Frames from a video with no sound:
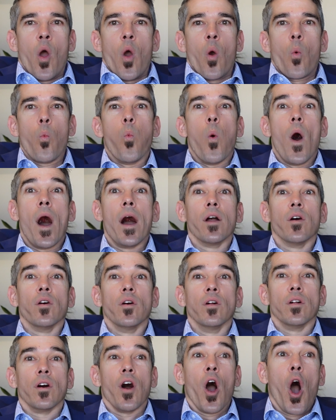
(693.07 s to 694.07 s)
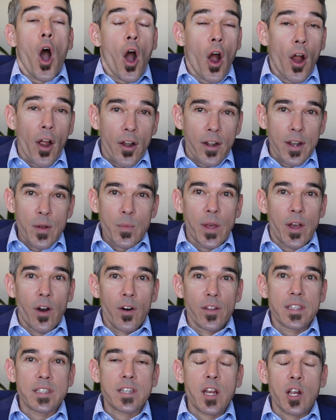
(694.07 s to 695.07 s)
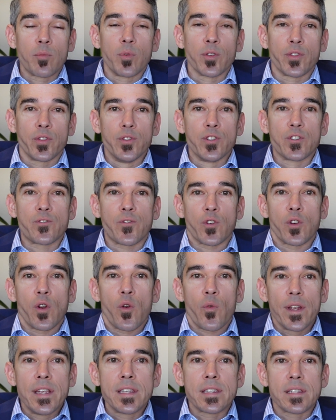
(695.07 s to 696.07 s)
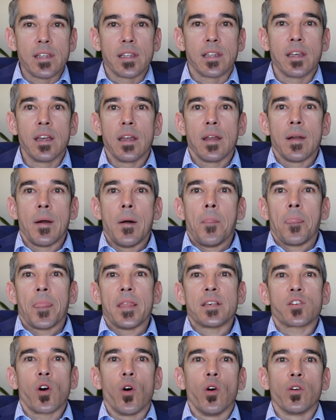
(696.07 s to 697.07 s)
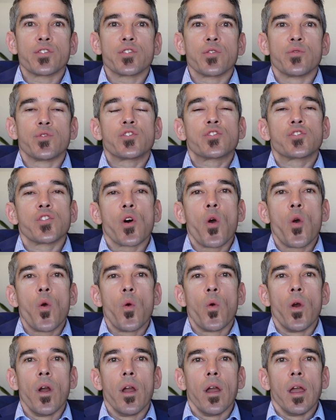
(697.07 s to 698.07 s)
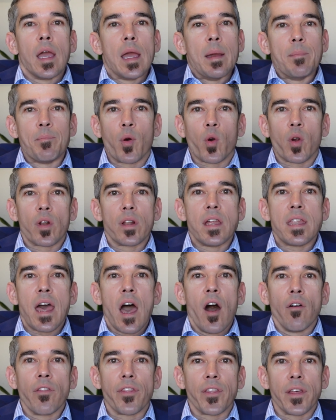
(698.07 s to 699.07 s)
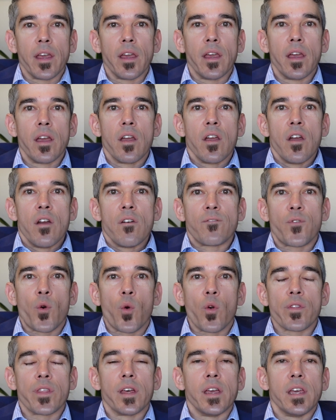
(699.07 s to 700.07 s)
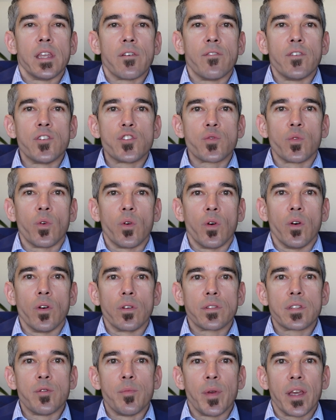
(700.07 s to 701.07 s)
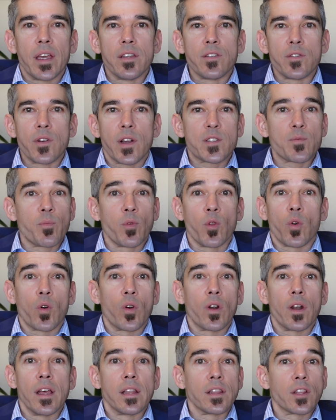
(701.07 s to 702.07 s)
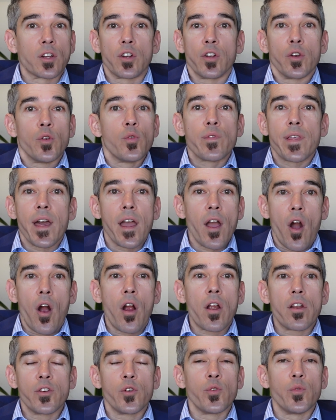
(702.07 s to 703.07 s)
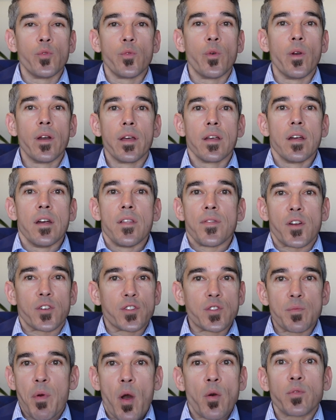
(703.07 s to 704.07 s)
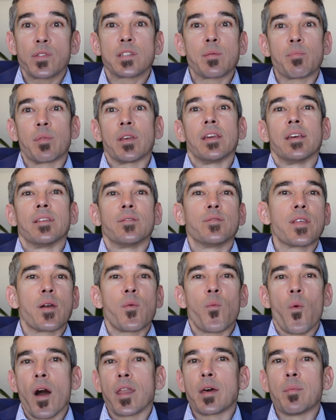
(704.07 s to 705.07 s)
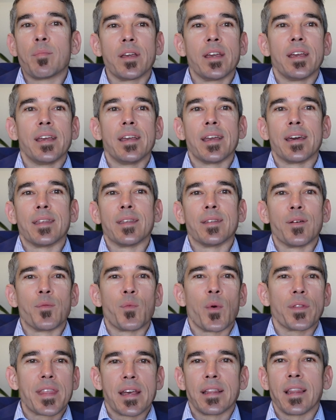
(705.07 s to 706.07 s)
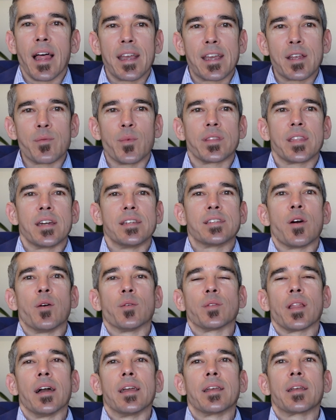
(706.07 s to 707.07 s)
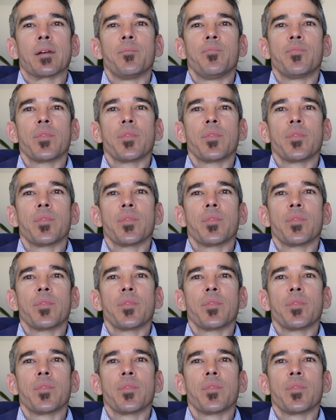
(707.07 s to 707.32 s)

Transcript: while hard, and we call it the terrible twos for a reason, is also so important and healthy for the individual to begin to explore and learn who they are and who they're supposed to be and who they want to be and what they like and what they don't like.